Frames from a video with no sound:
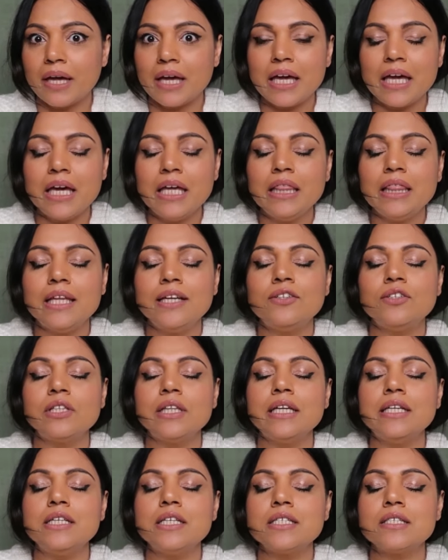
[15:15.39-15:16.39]
He
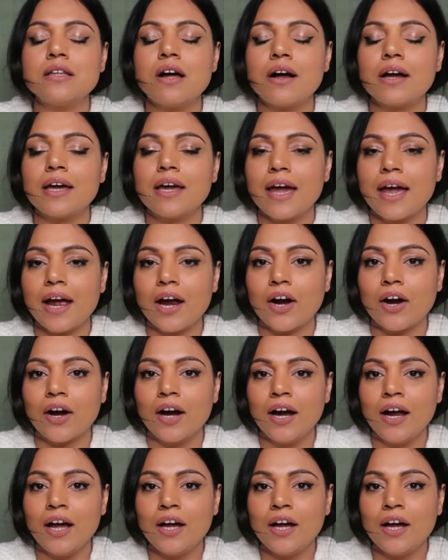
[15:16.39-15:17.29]
literally does not care.